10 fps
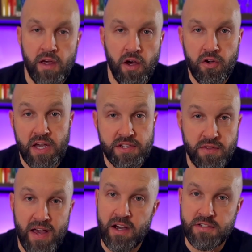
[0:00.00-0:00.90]
Okay,
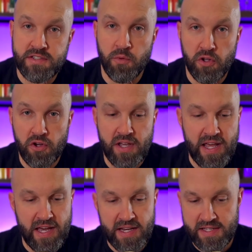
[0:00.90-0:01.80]
so the house that we're looking
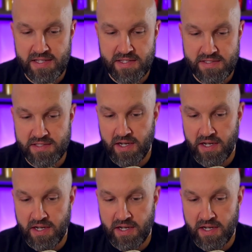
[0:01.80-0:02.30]
at is,